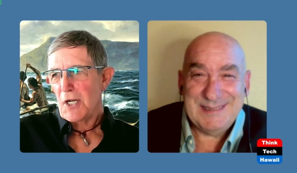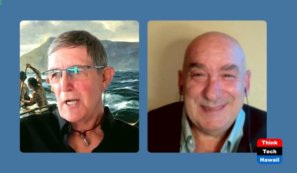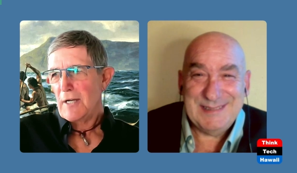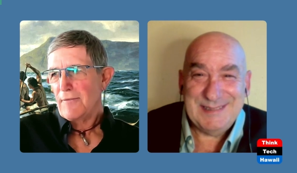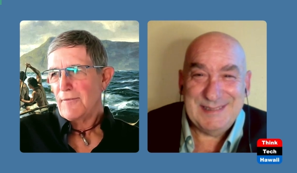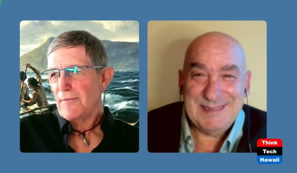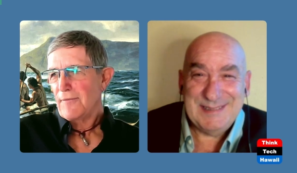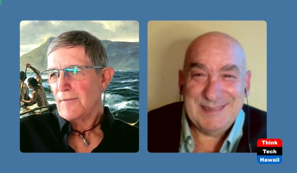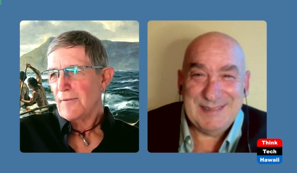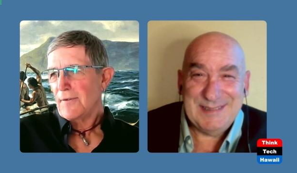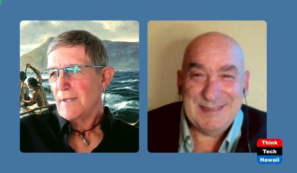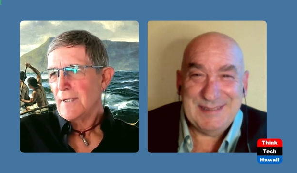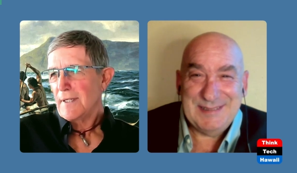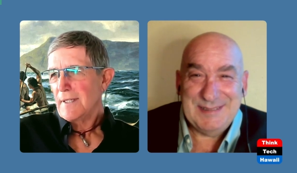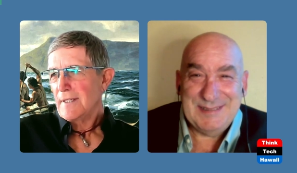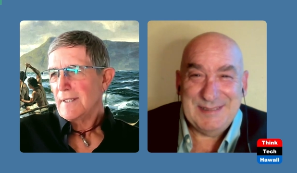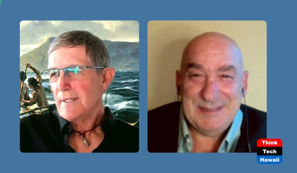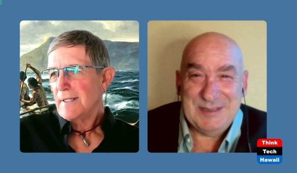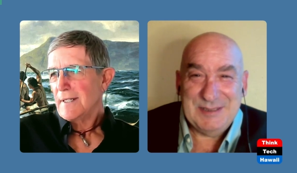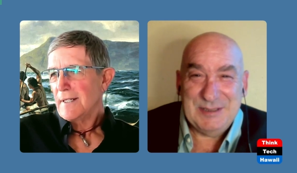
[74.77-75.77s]
Speaker 1: off
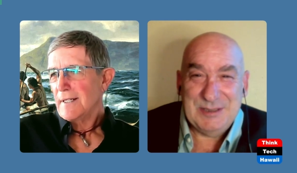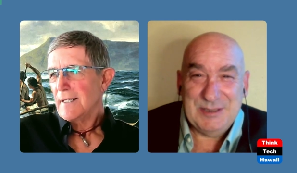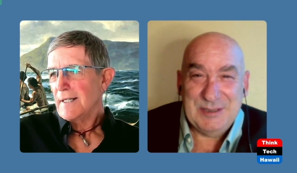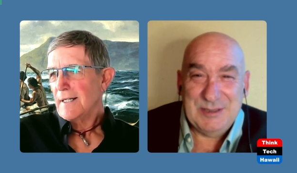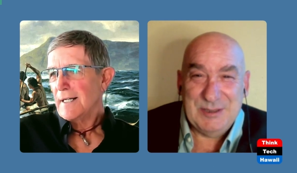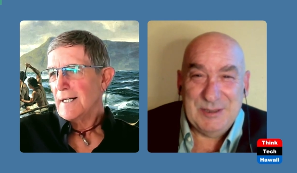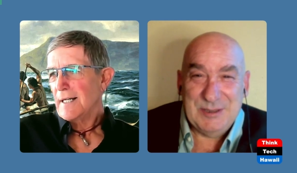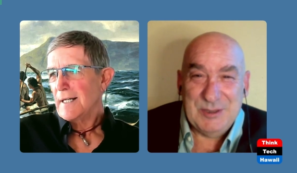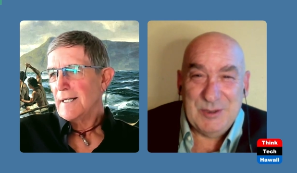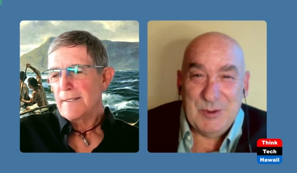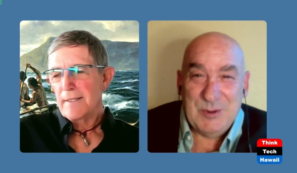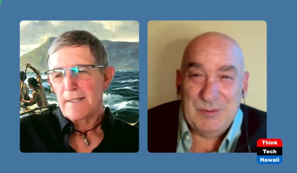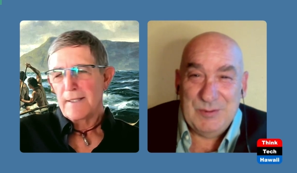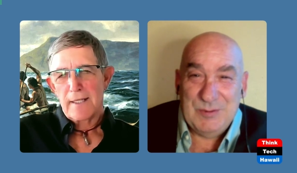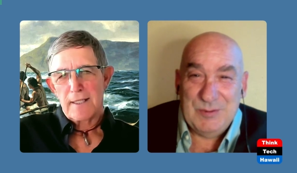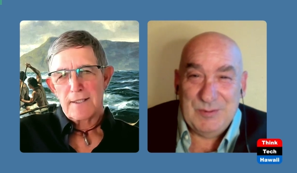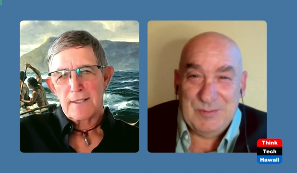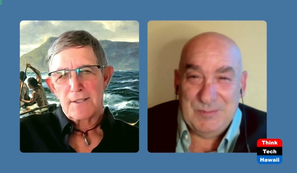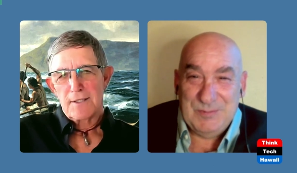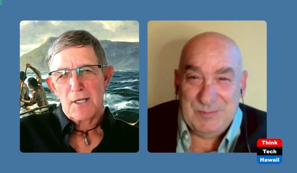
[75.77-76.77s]
uh,
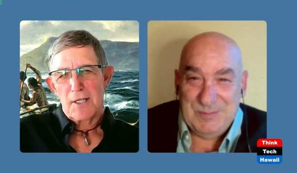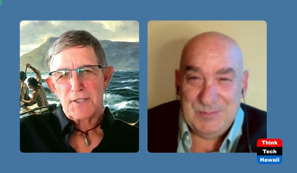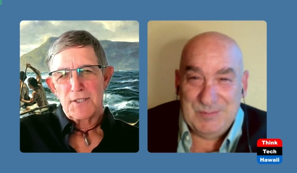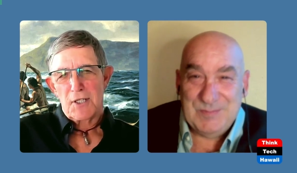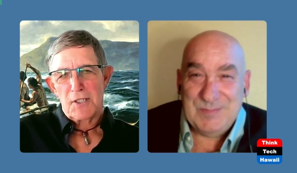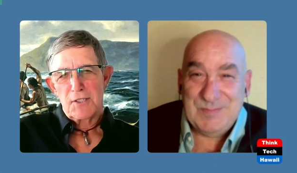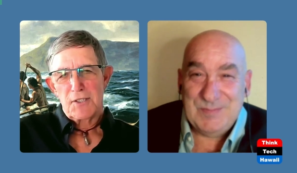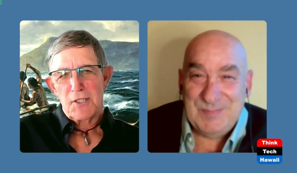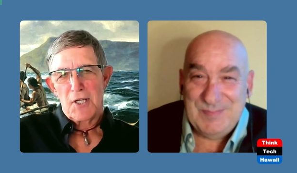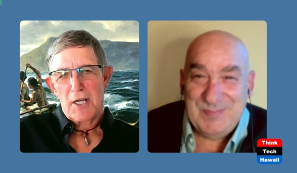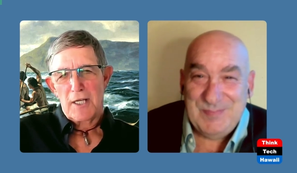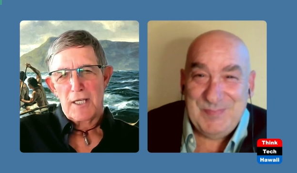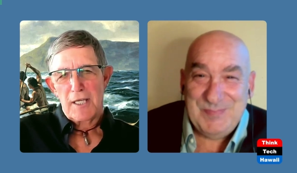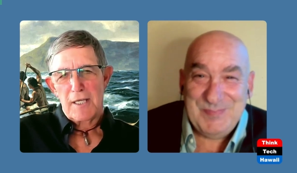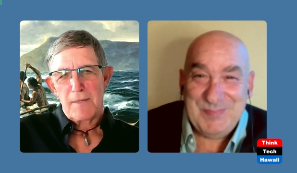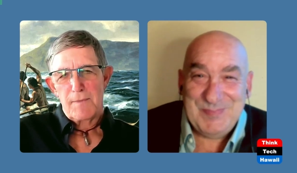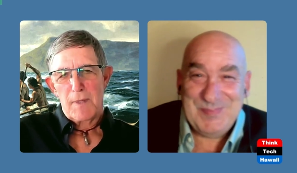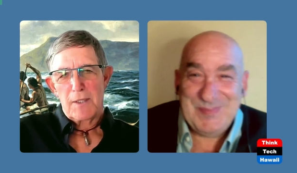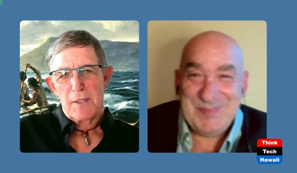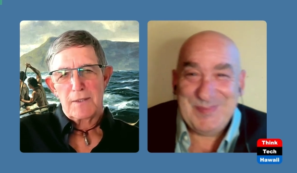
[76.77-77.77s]
and start
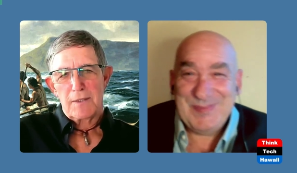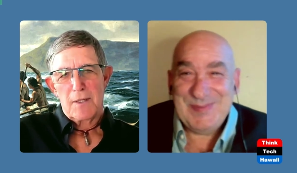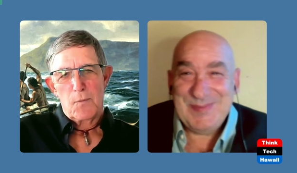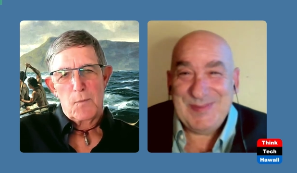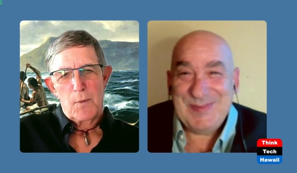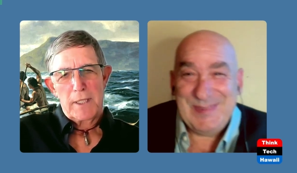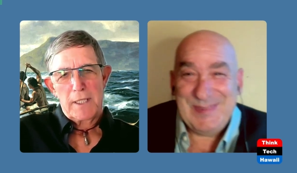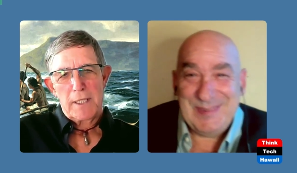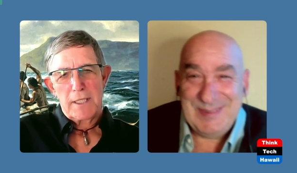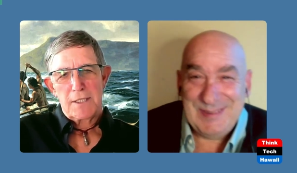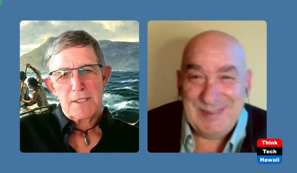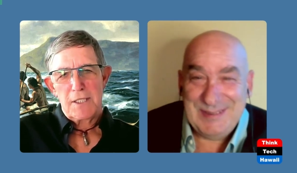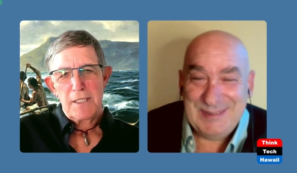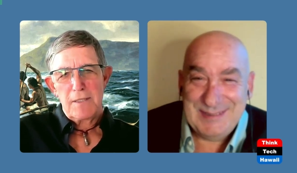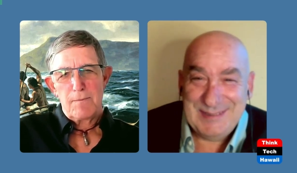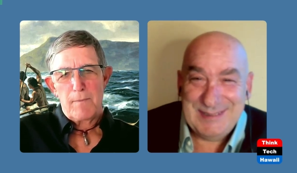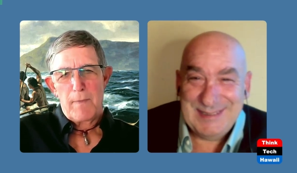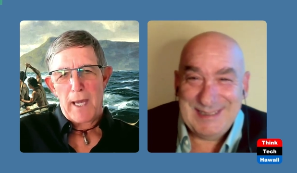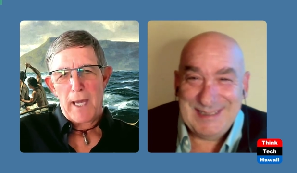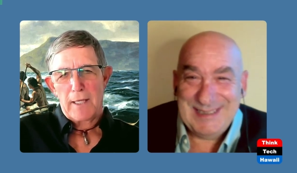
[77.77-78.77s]
talking about a winning
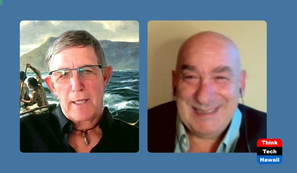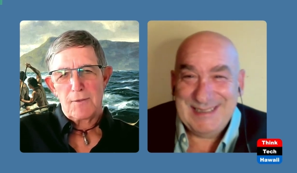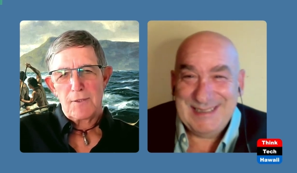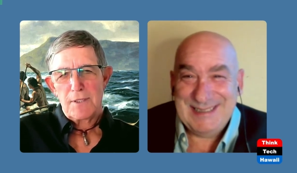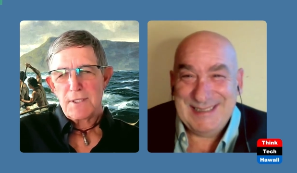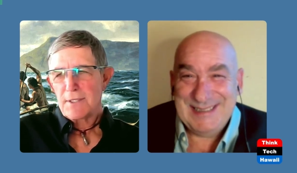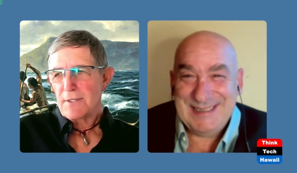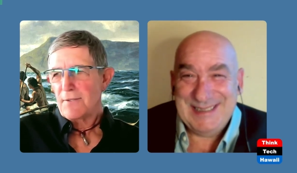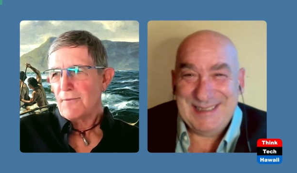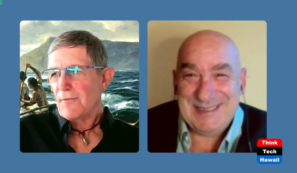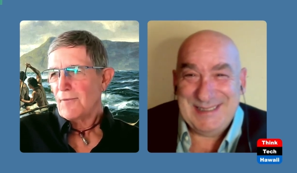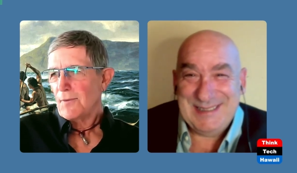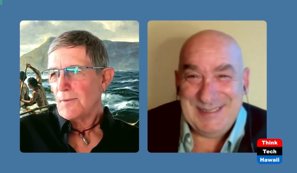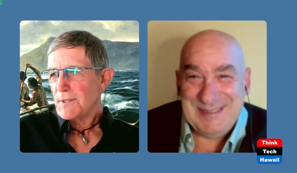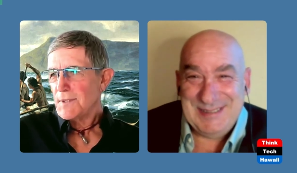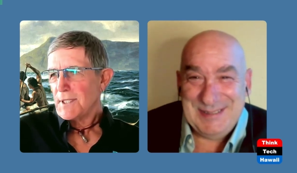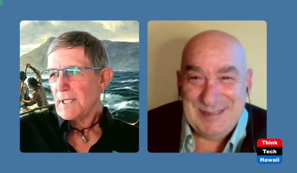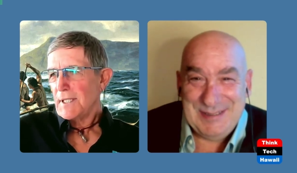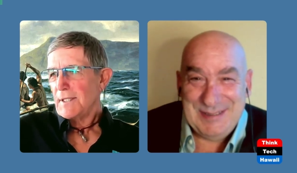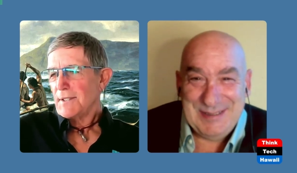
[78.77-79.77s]
team, batteries and
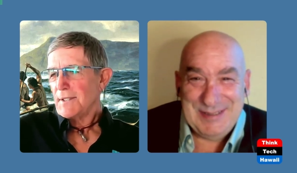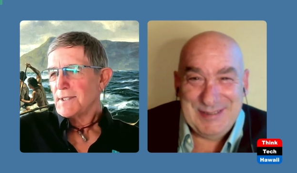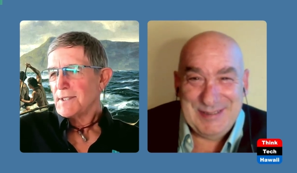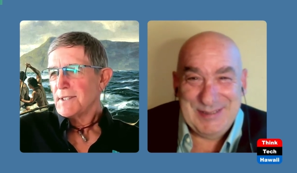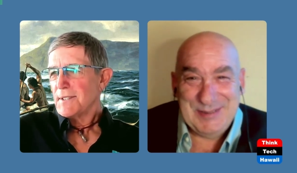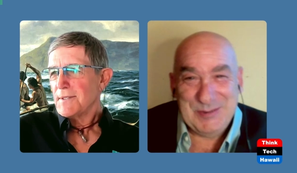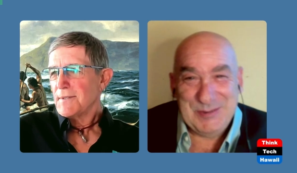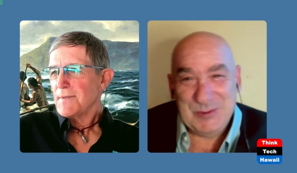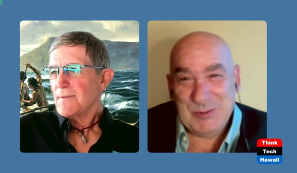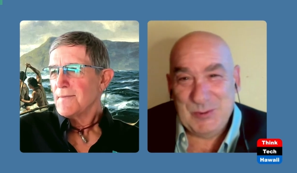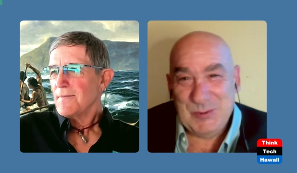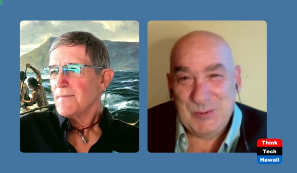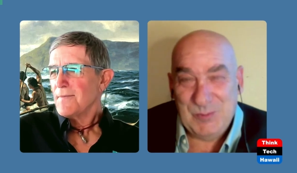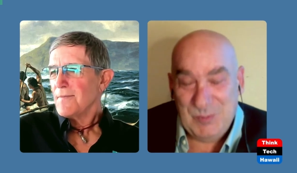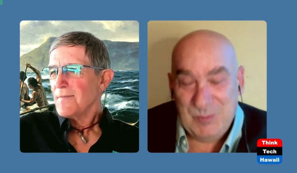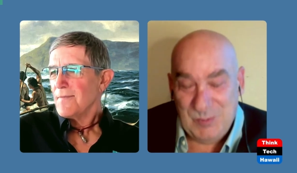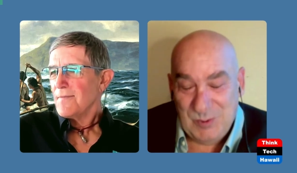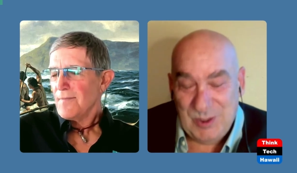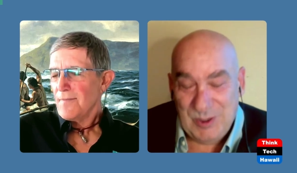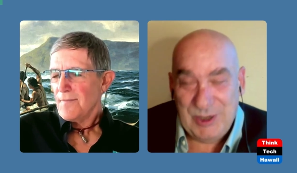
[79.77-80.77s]
fuel cells.
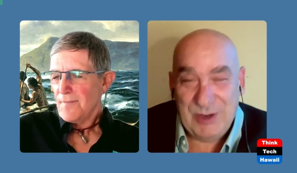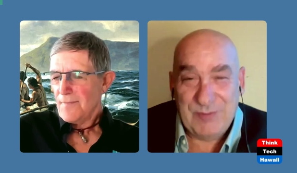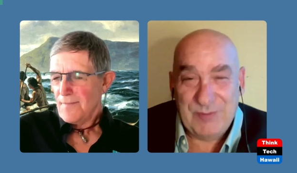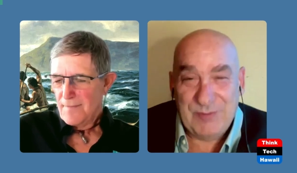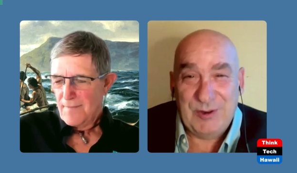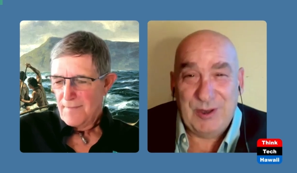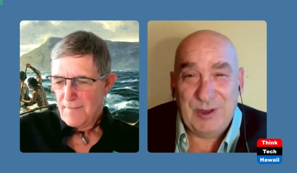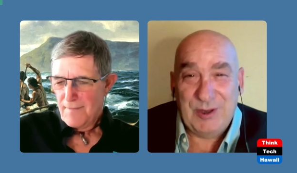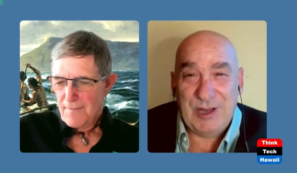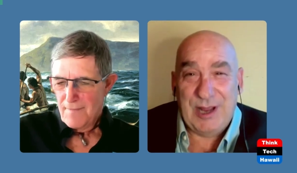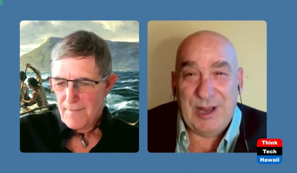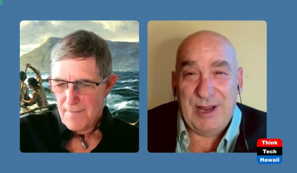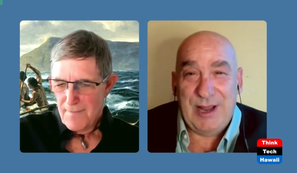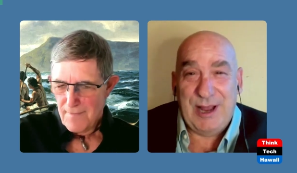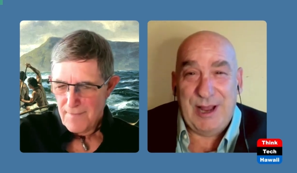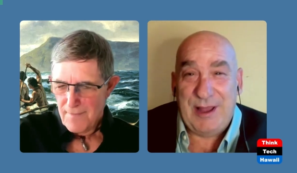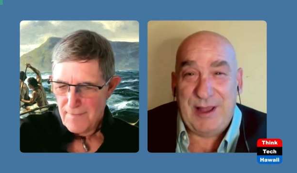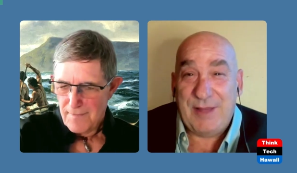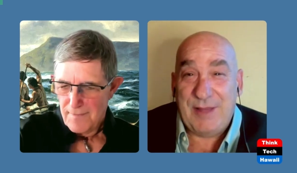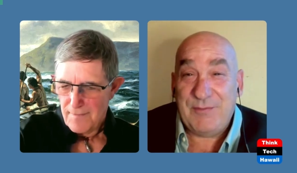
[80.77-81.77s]
Speaker 2: Wonderful. I,
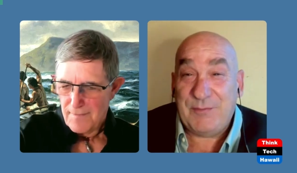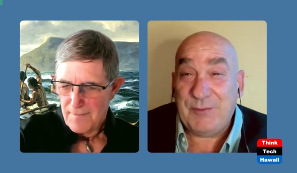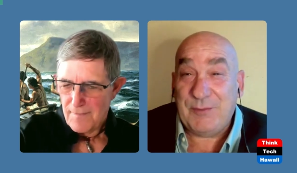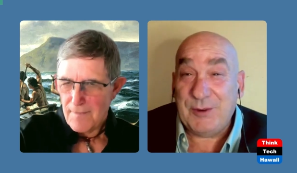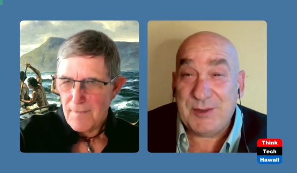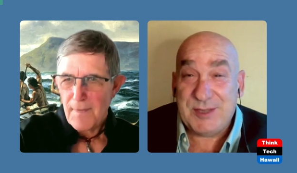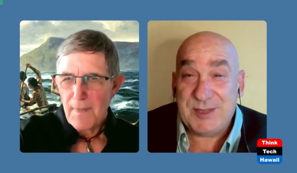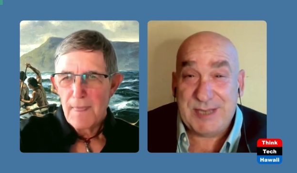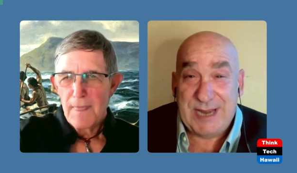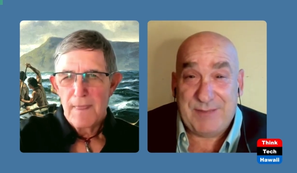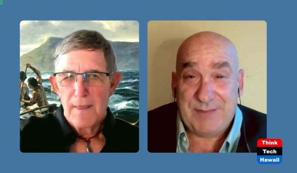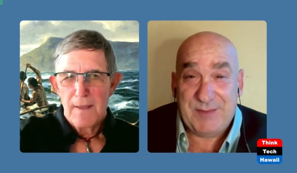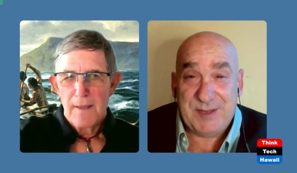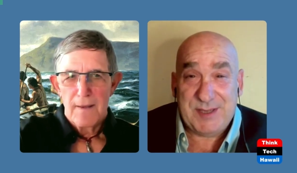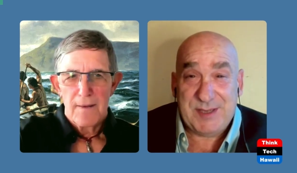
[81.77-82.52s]
I first have to